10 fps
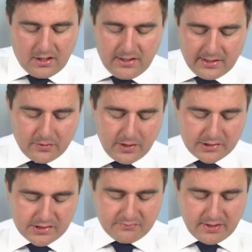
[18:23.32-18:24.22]

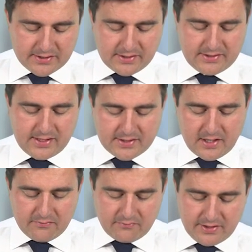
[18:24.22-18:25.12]
Liquidity risk says
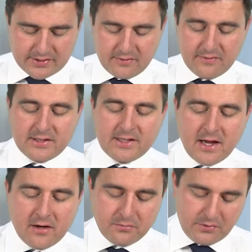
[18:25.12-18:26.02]
they're risk of a
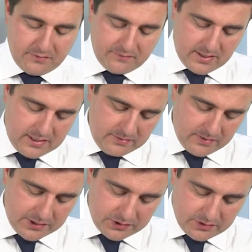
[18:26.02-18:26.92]
downward
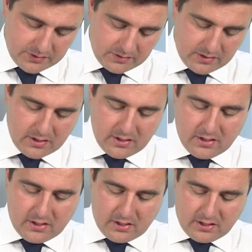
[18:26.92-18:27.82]
valuation.
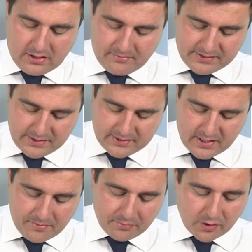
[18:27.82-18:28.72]
It says
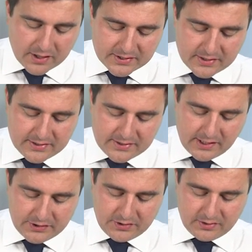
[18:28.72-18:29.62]
they're a price
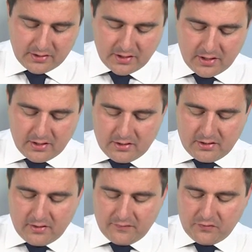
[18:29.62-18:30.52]
concession.
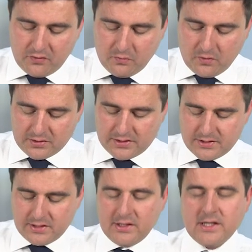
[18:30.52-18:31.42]
You know, if you wanted
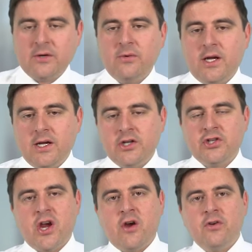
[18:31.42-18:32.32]
to liquidate a
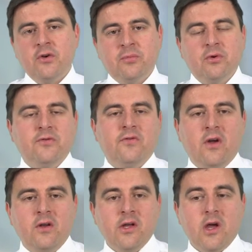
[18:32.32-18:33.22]
share in your
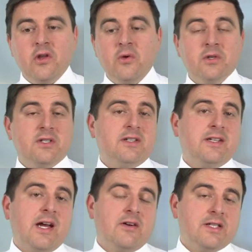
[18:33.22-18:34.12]
portfolio and you wanted to
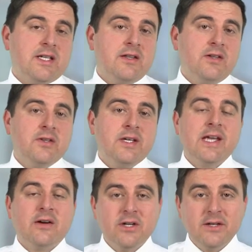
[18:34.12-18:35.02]
guarantee that you could
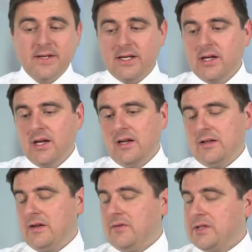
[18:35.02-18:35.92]
get rid of it,
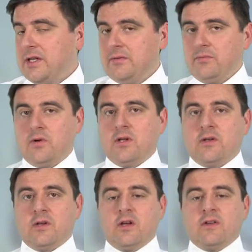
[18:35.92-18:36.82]
then obviously one of
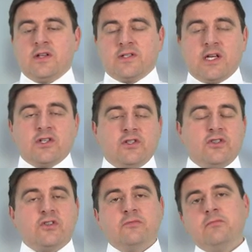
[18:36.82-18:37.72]
the kind of concessions
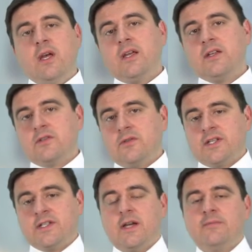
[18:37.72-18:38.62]
you can make is to
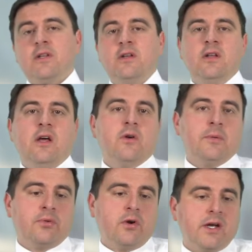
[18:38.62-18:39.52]
accept the lower
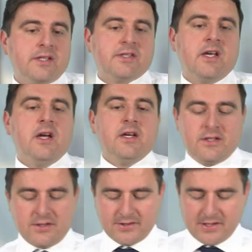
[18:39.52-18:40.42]
price
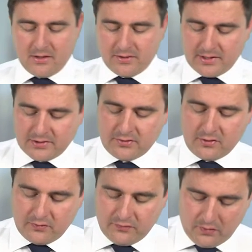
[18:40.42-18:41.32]
to sell that
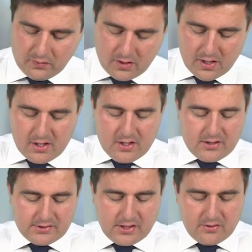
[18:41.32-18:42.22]
stock for.
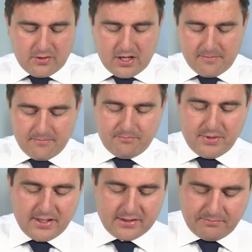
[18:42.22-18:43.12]
So
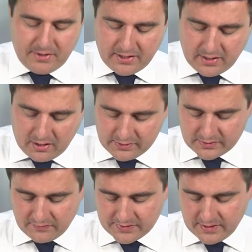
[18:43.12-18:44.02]
bid and
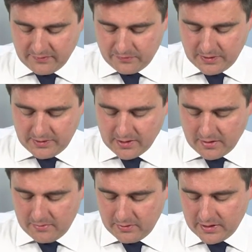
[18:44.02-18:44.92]
ask, obviously, if we
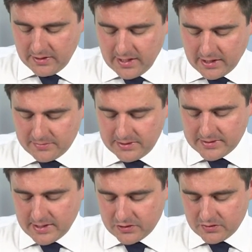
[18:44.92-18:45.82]
look in the equity
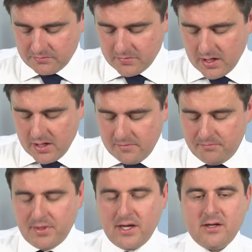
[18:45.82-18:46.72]
section,
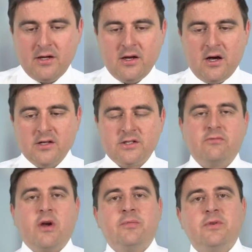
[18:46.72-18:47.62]
bid and ask
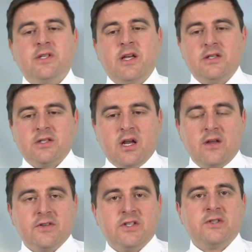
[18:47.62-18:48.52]
represents kind
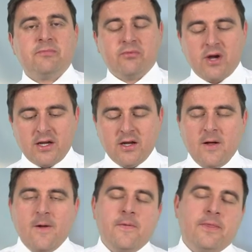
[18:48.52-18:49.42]
of a spread
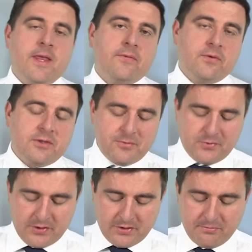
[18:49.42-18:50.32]
difference
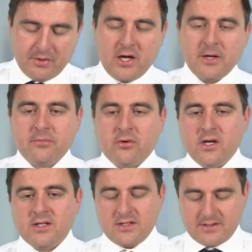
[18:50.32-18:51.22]
between the buying
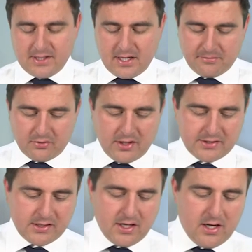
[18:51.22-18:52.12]
price and the selling
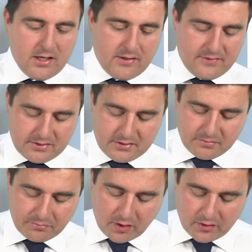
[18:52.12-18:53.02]
price. Now, if this is
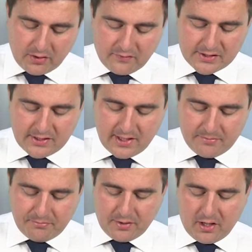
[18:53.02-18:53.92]
a broker, obviously they
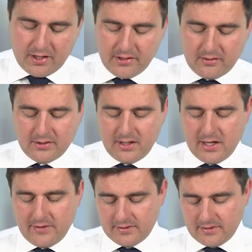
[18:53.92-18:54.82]
buy on the
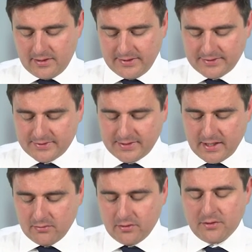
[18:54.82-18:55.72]
left, they
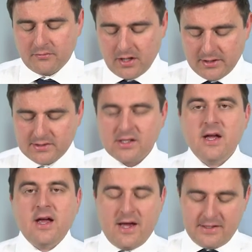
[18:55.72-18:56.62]
sell on the right.
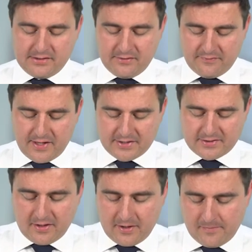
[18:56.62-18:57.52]
As an
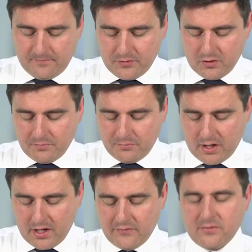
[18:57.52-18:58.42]
investor, you
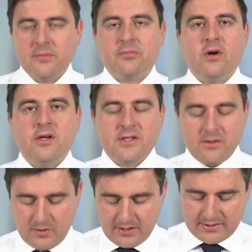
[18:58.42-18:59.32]
buy from the price
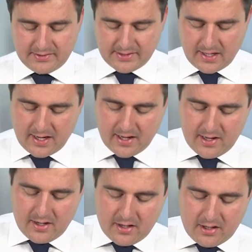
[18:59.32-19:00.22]
they're willing to sell at,
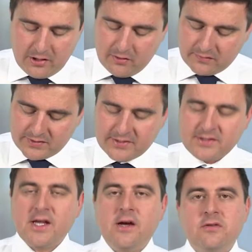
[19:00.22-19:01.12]
and you obviously
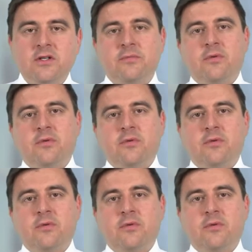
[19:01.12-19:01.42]
sell to the